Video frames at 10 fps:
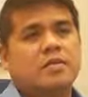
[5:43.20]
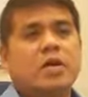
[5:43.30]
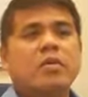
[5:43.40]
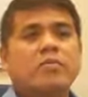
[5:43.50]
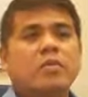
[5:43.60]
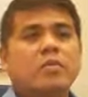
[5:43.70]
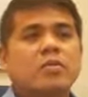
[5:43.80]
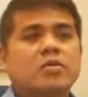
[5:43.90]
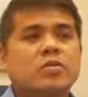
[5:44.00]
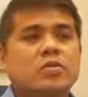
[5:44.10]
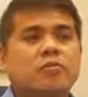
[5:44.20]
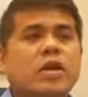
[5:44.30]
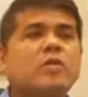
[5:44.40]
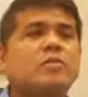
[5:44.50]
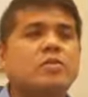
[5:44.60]
one of the most
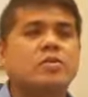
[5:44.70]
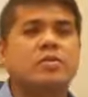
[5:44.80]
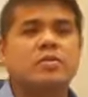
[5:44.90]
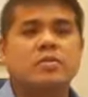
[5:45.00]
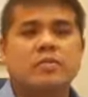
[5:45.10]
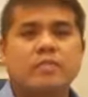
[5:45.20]
famous